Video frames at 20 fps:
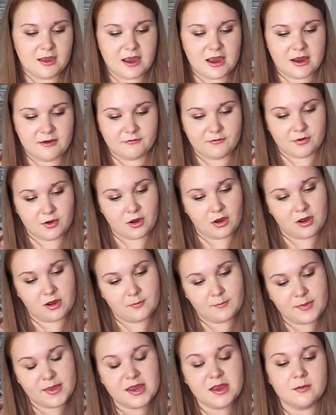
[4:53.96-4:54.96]
I've
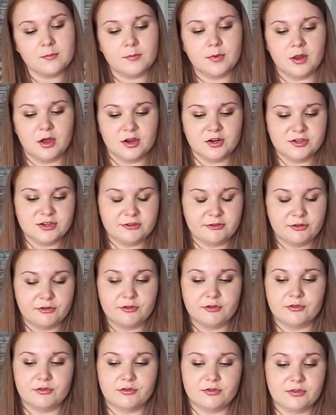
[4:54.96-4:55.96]
got pink blush.
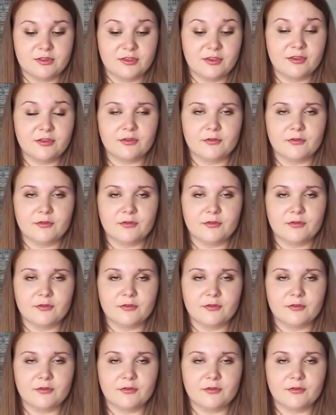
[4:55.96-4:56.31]
This